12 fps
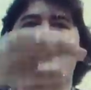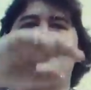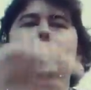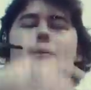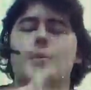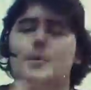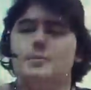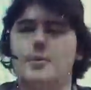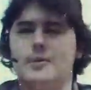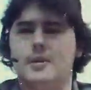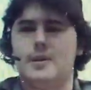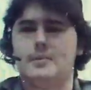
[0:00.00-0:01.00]
Well, with the
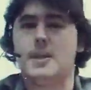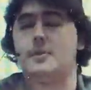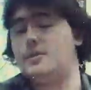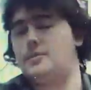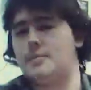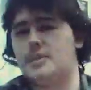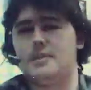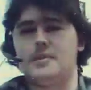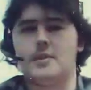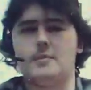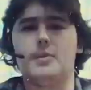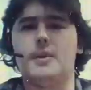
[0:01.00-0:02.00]
boosted application, especially
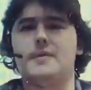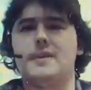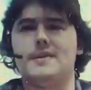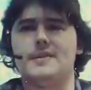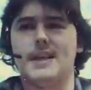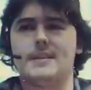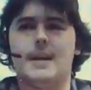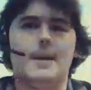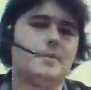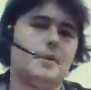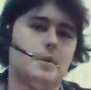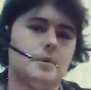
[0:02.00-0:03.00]
turbo, that's the exact
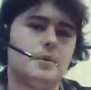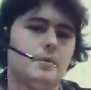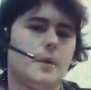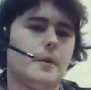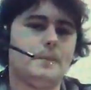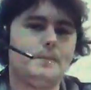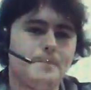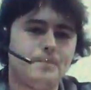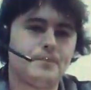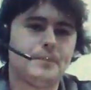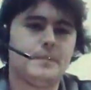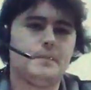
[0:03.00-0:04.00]
opposite of what you want,
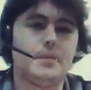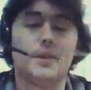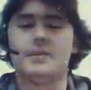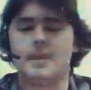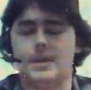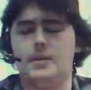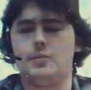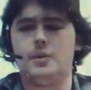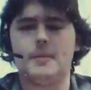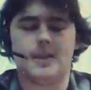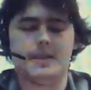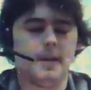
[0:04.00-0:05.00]
because then it will
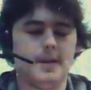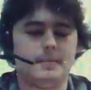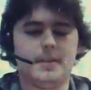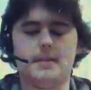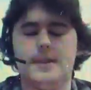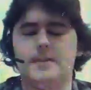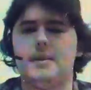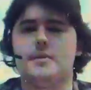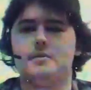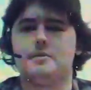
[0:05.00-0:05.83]
make the bottom end lazy. The